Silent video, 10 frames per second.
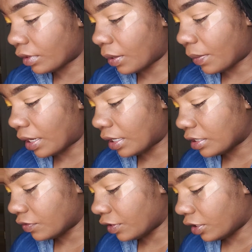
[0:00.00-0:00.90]
In my
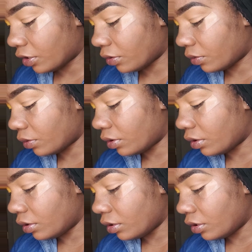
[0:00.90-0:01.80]
last video,
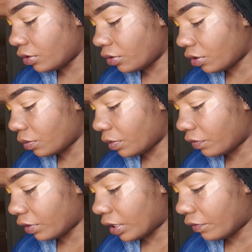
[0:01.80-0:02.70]
you heard me
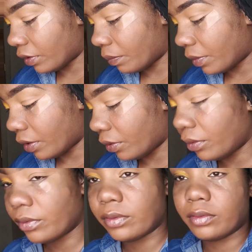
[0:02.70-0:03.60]
rave about
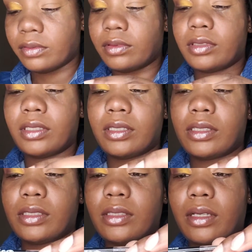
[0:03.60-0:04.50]

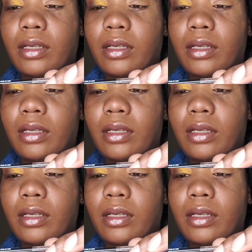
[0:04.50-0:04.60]
this